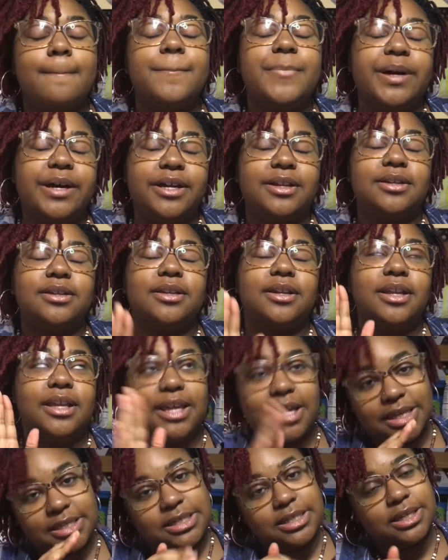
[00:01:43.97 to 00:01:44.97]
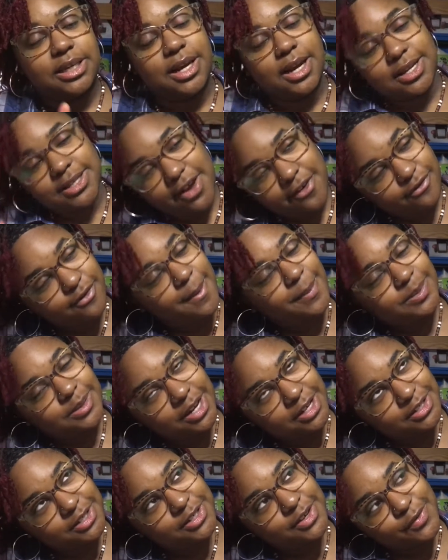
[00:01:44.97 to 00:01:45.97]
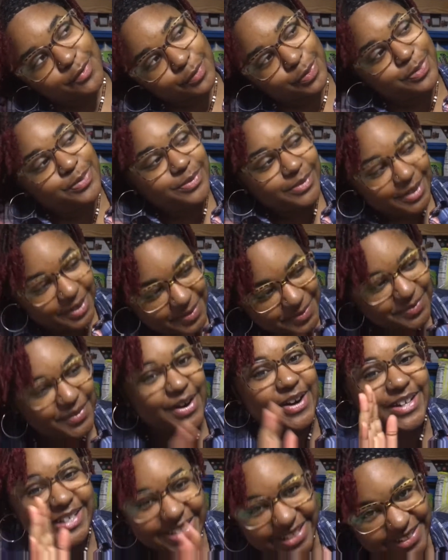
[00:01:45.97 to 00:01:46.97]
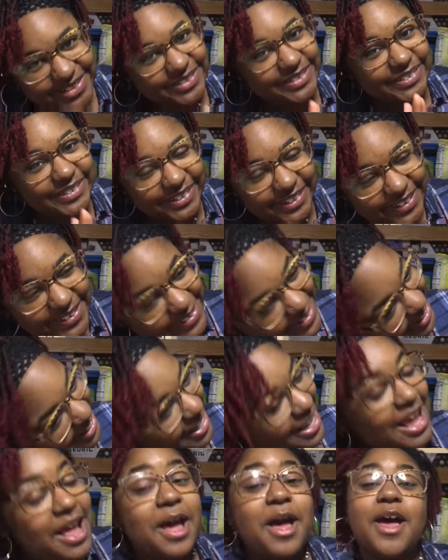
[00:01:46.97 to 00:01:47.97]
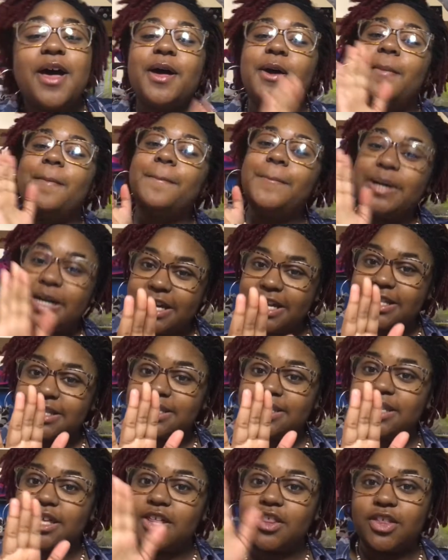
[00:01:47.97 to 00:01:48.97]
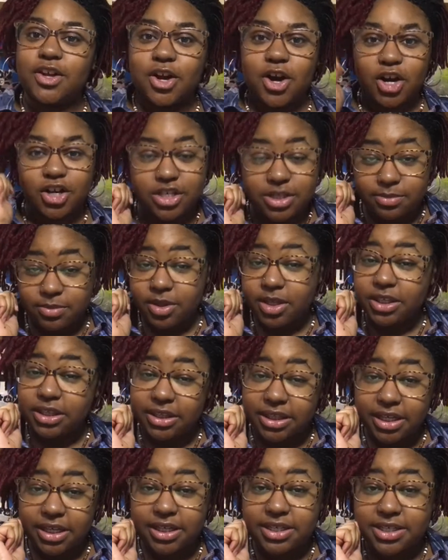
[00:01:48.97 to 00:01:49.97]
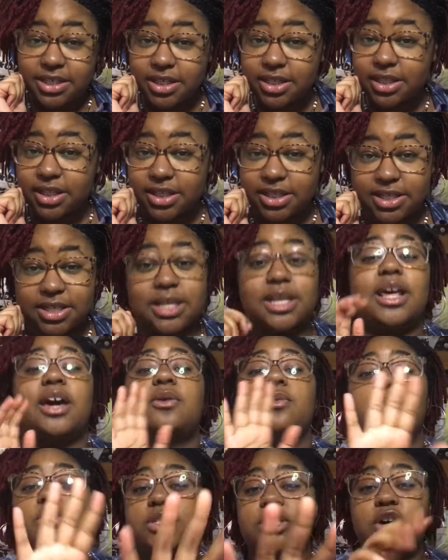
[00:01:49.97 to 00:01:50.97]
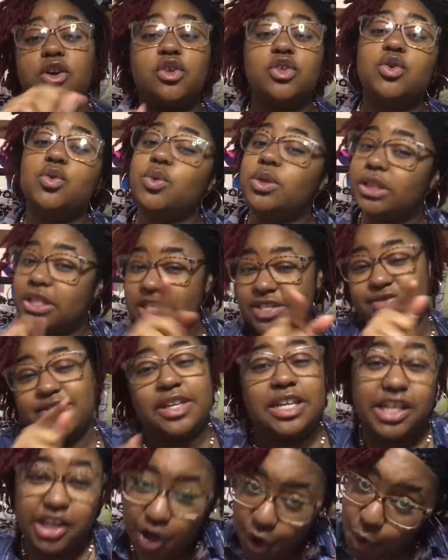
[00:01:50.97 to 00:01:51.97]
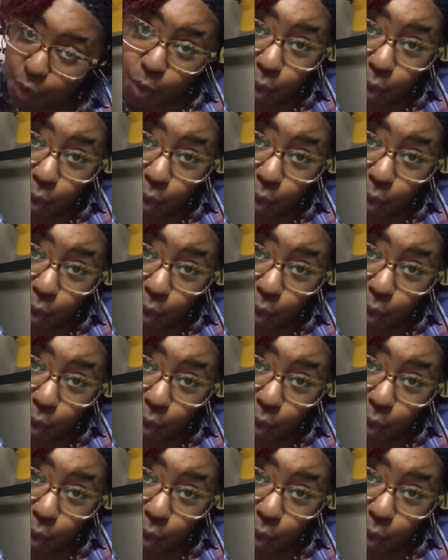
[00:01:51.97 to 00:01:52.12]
But yes, it does have a reputation of party school though. But there are some good things in this, and I will tell you in this video.